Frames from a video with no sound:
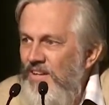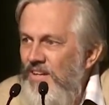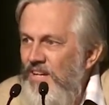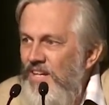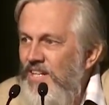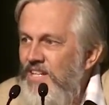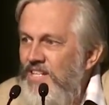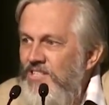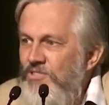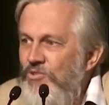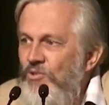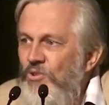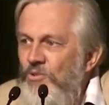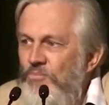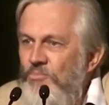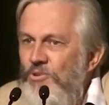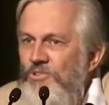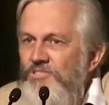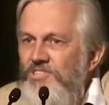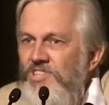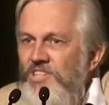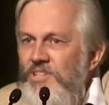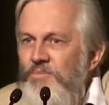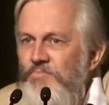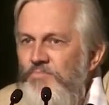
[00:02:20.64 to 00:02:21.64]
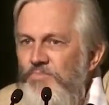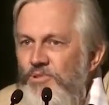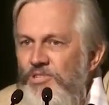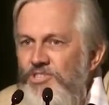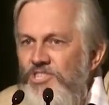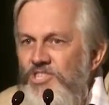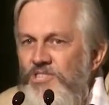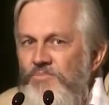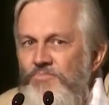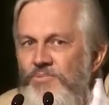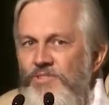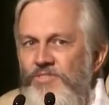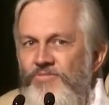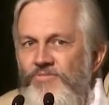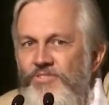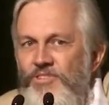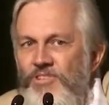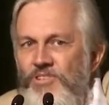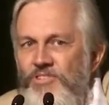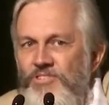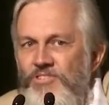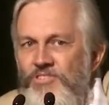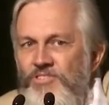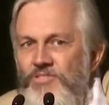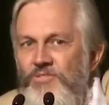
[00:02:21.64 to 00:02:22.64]
It is almost impossible for
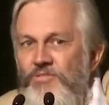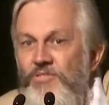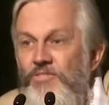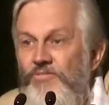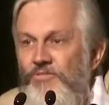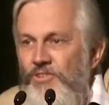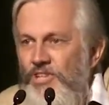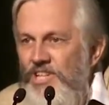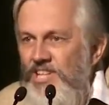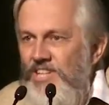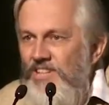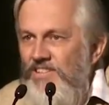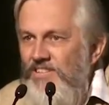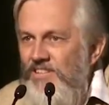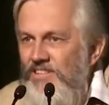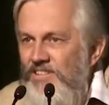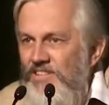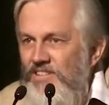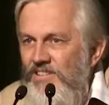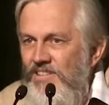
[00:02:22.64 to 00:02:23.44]
us to avoid.